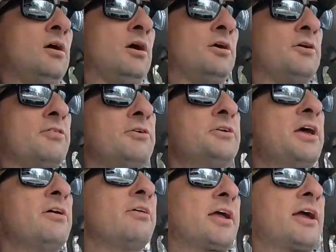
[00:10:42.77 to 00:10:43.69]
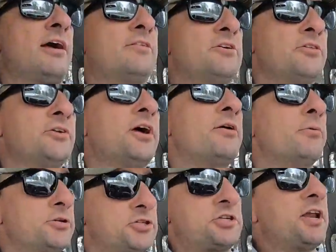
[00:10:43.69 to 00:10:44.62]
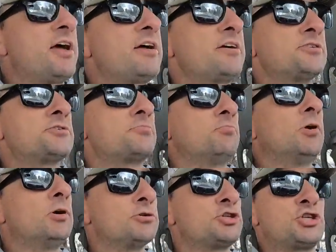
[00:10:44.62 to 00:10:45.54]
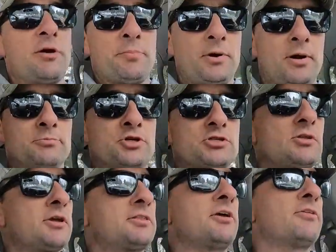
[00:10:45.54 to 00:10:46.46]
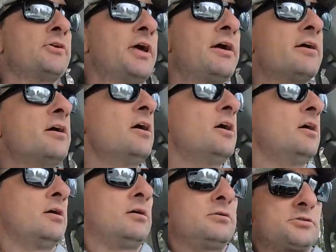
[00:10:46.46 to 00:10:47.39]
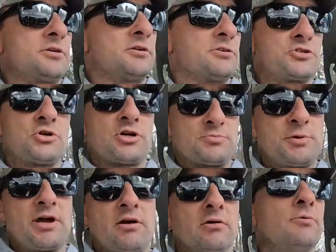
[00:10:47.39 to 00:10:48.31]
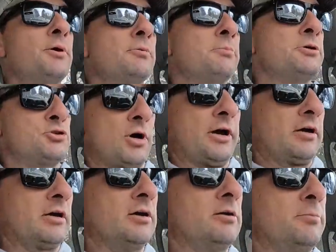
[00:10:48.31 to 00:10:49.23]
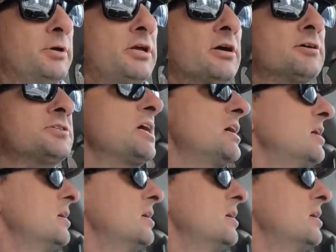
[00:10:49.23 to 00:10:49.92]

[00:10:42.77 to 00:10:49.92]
another day like I had the other day, which today is, well, it's shaping up just like the other day, is gonna stress me out and make me drink, because